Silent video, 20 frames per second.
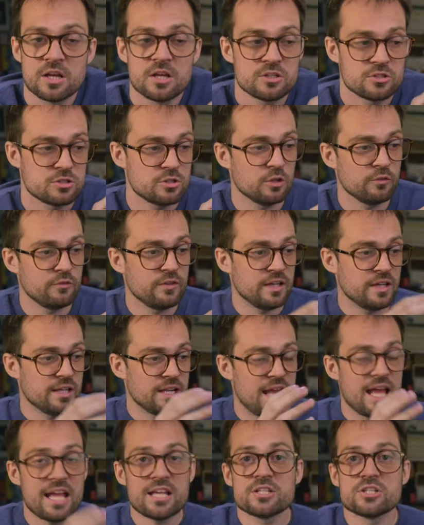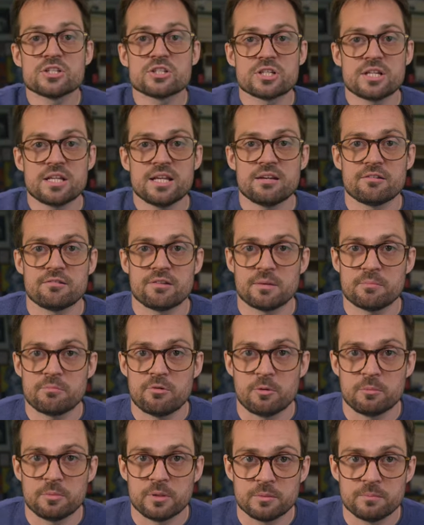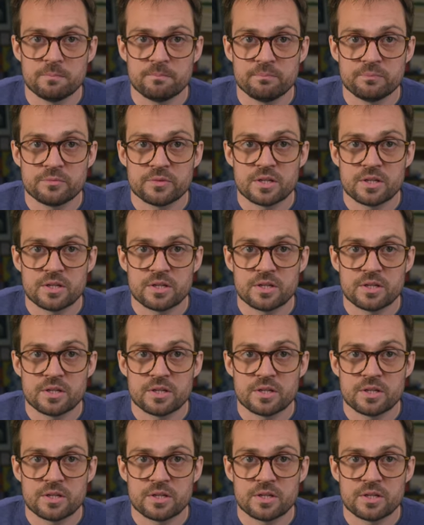solving an engineering problem